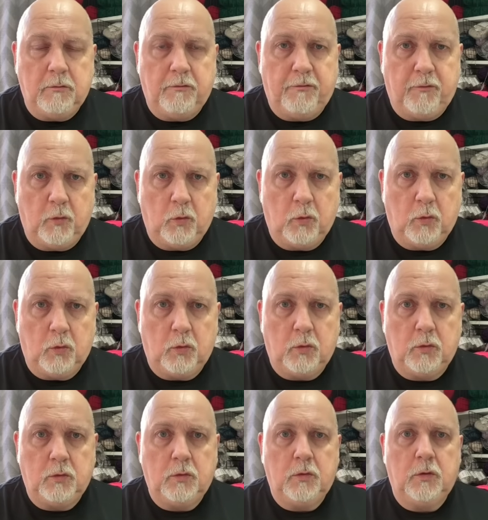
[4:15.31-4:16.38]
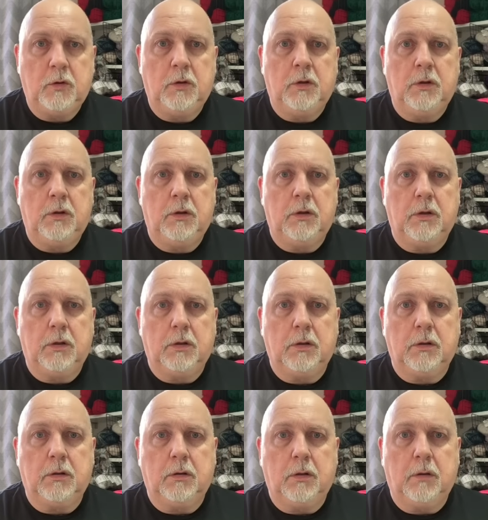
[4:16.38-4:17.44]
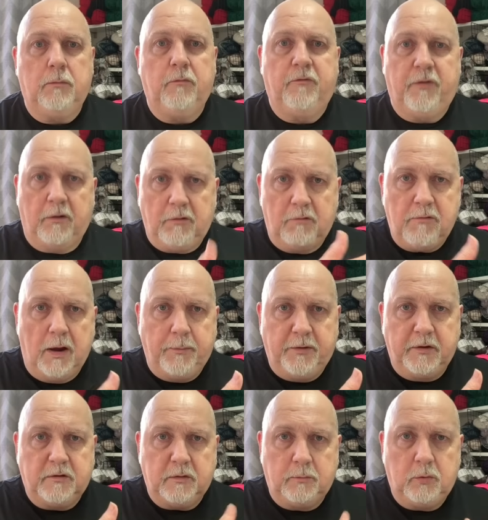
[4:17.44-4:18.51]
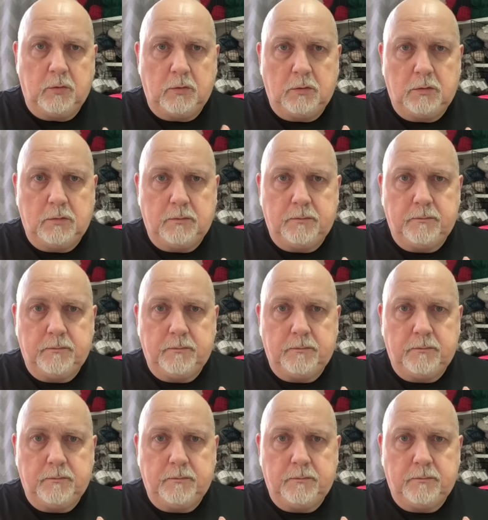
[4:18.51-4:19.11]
for very reputable